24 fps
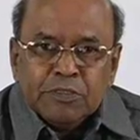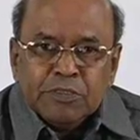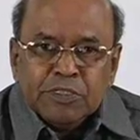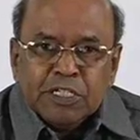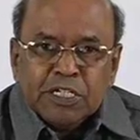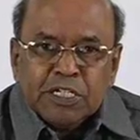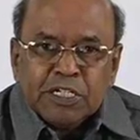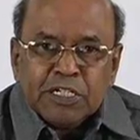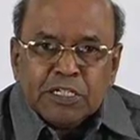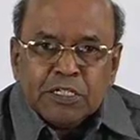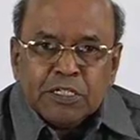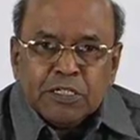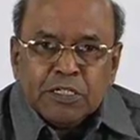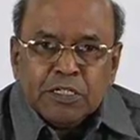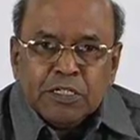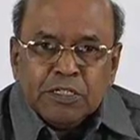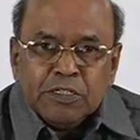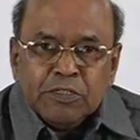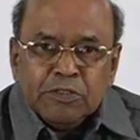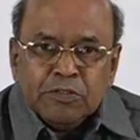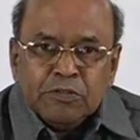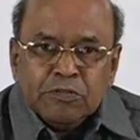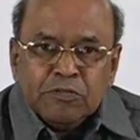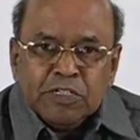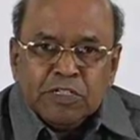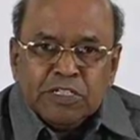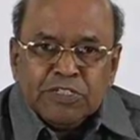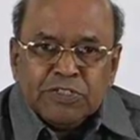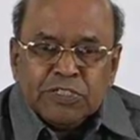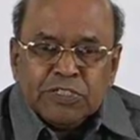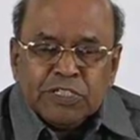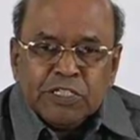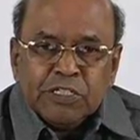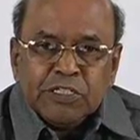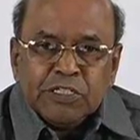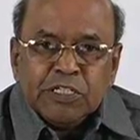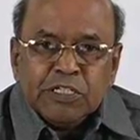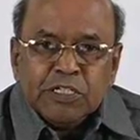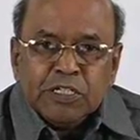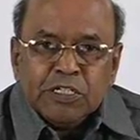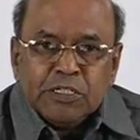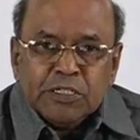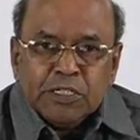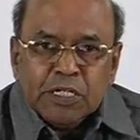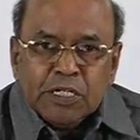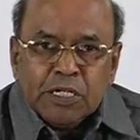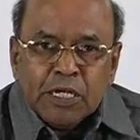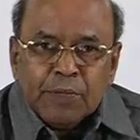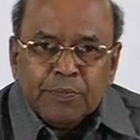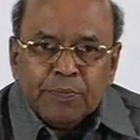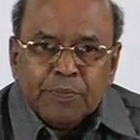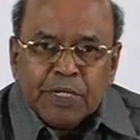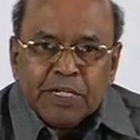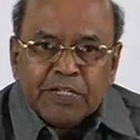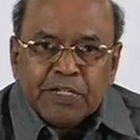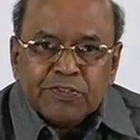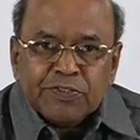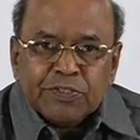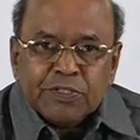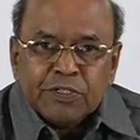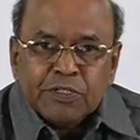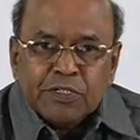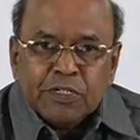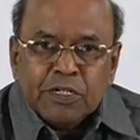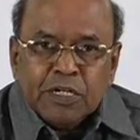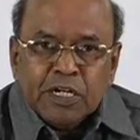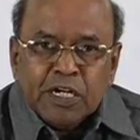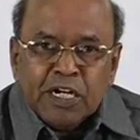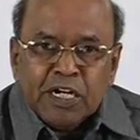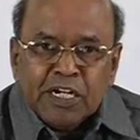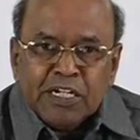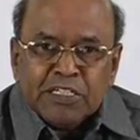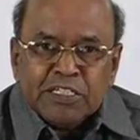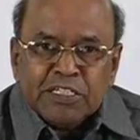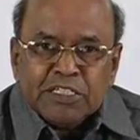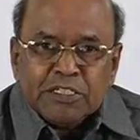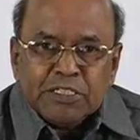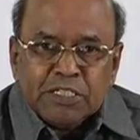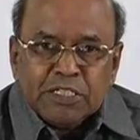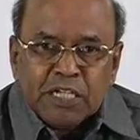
that is, you will see the apex and the